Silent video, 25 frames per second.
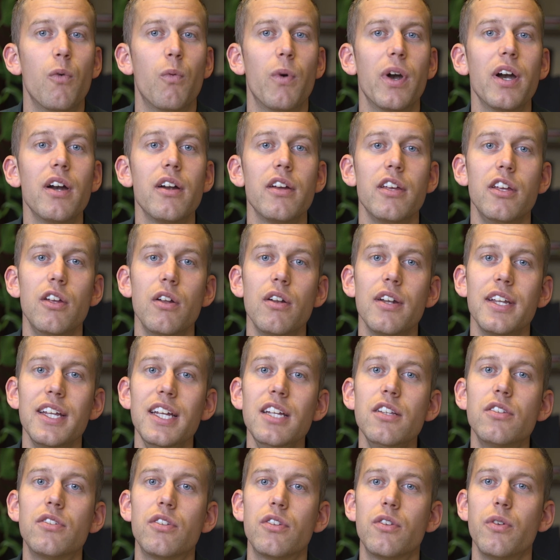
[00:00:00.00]
where you'll
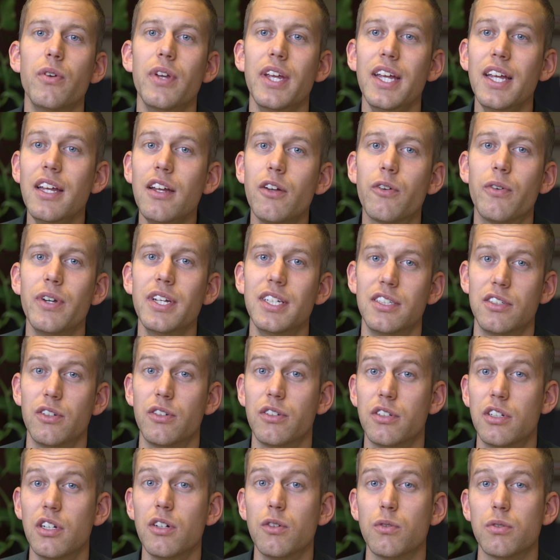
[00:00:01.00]
need to increase
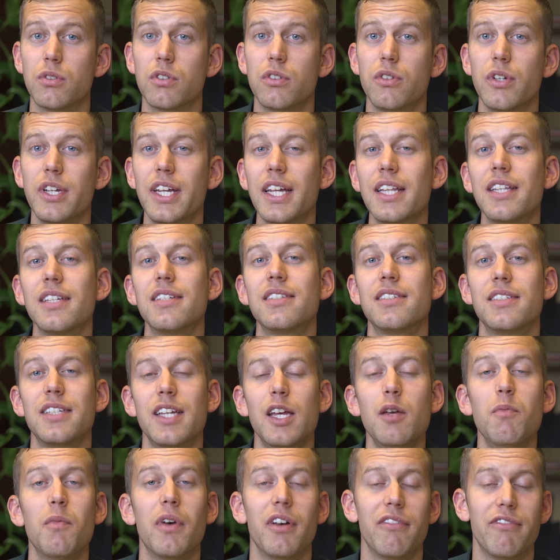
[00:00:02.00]
your dose to get the
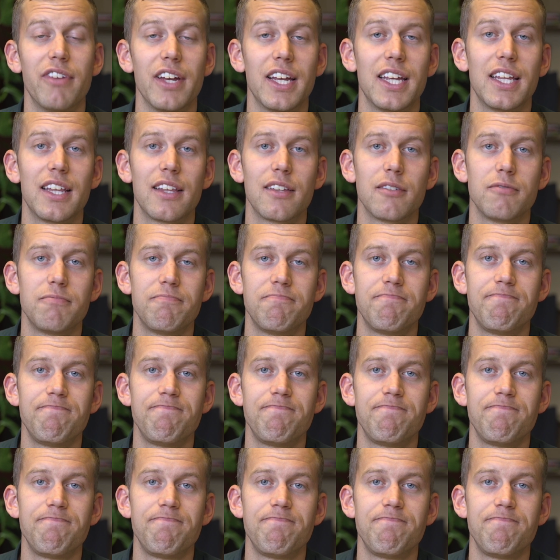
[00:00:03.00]
same effect.